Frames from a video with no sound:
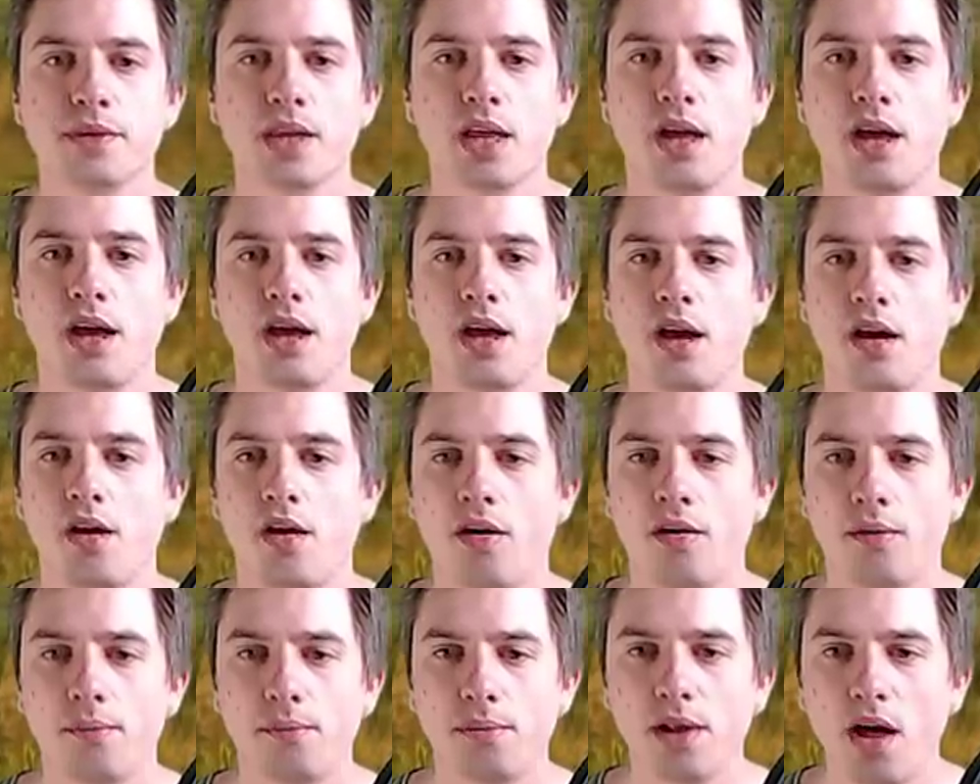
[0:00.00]
Uh,
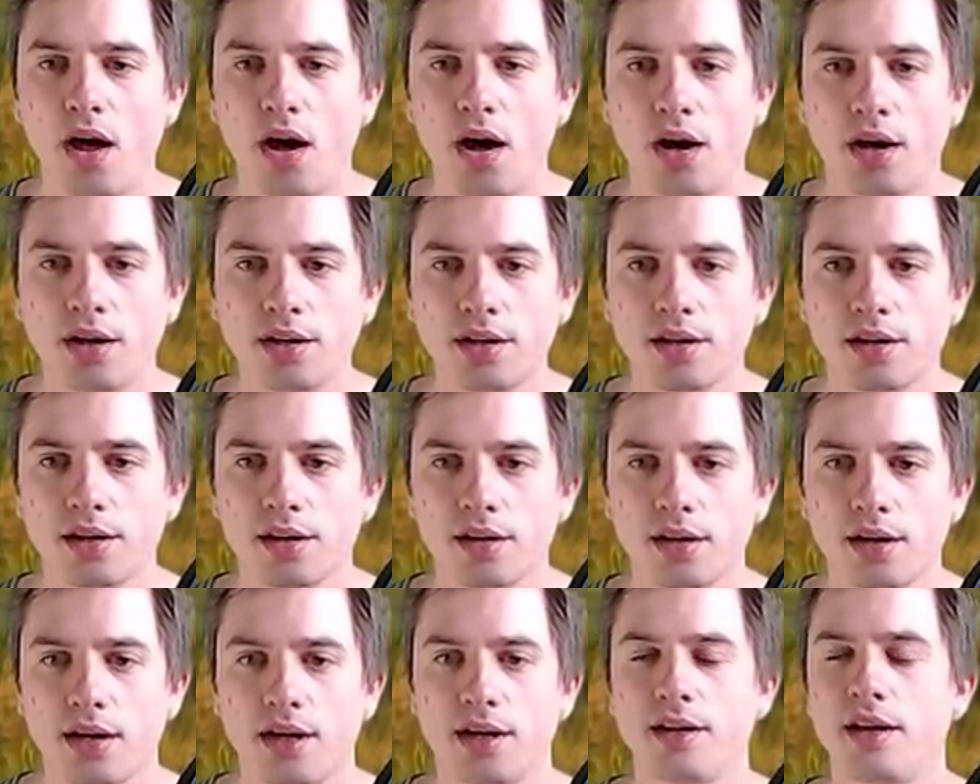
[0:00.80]
on block,
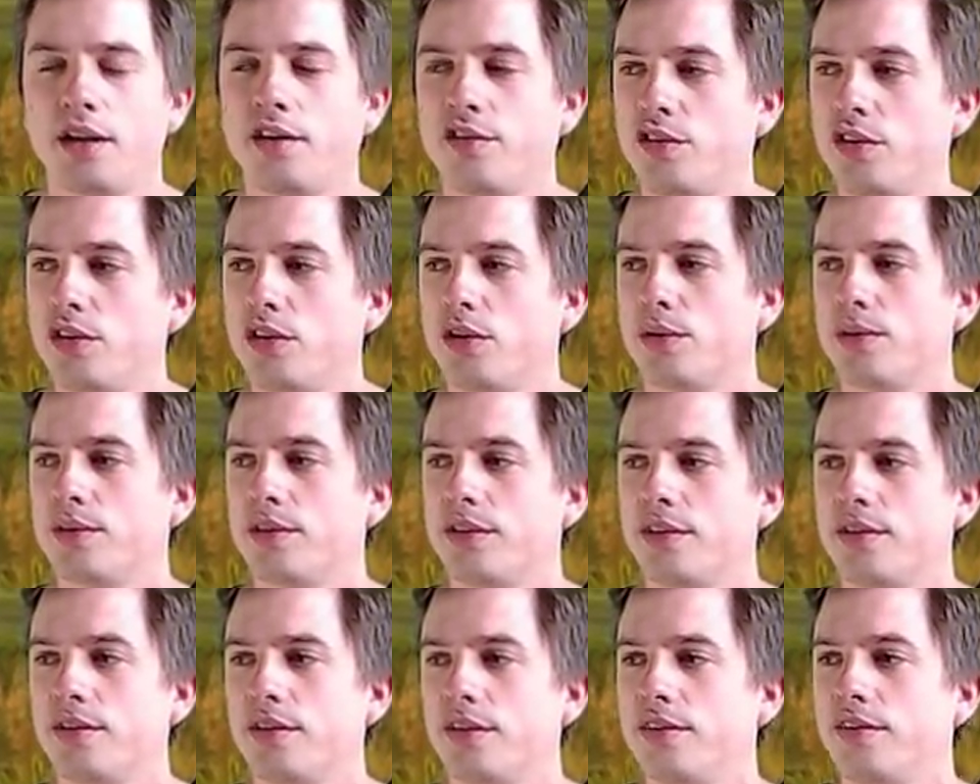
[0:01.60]
uh, as you know,
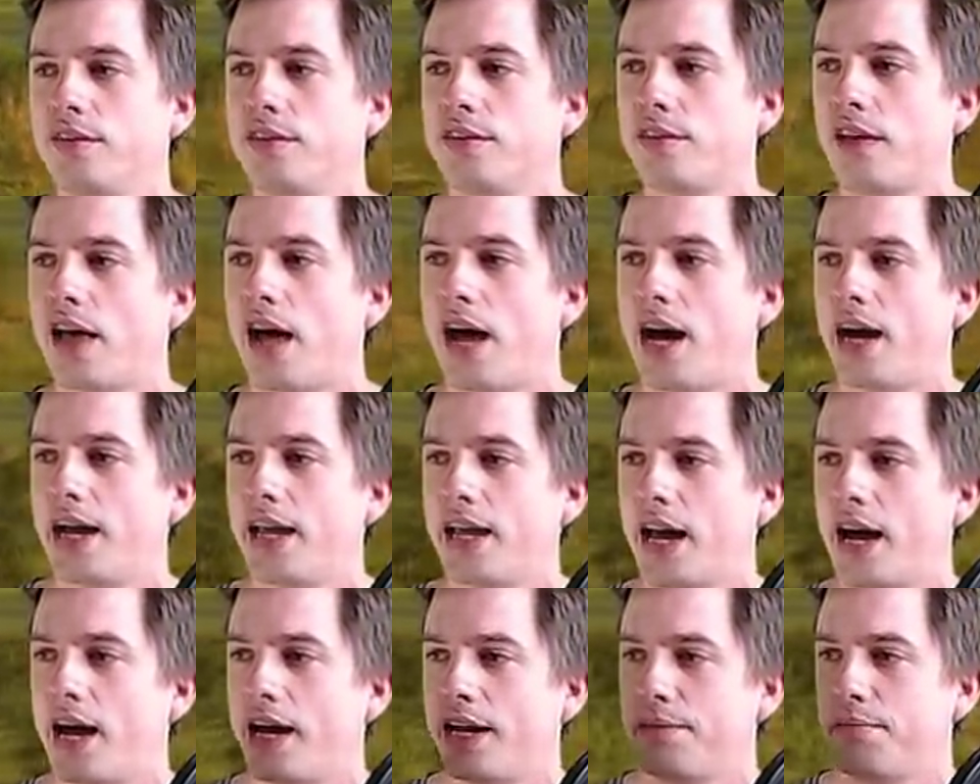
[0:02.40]
th this is high,
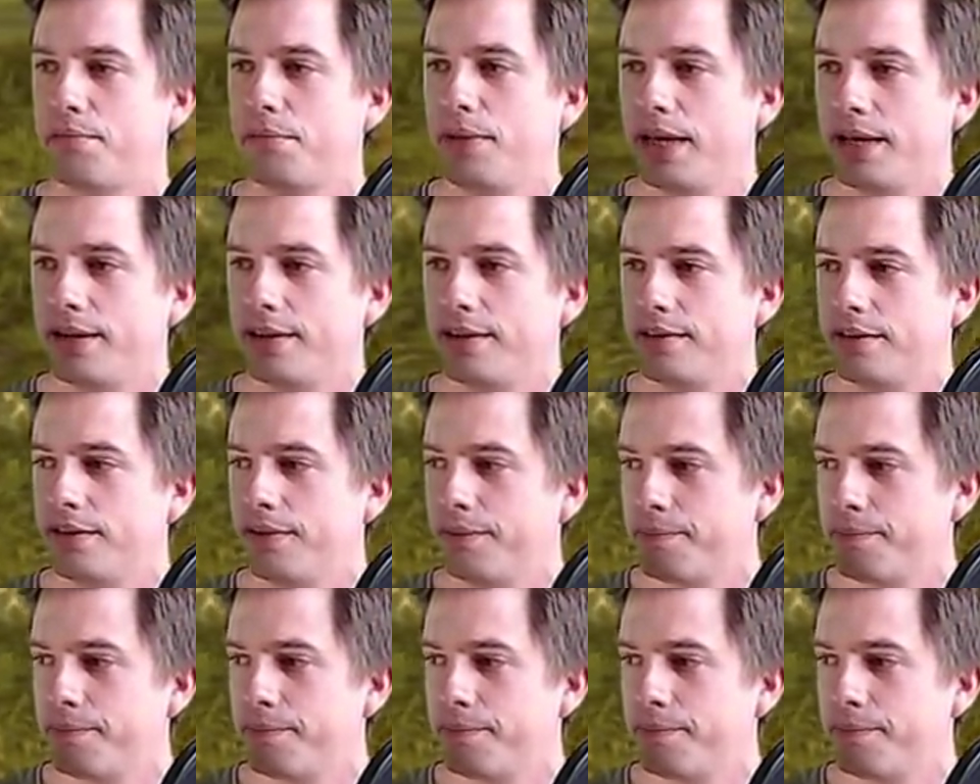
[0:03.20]
high, mid.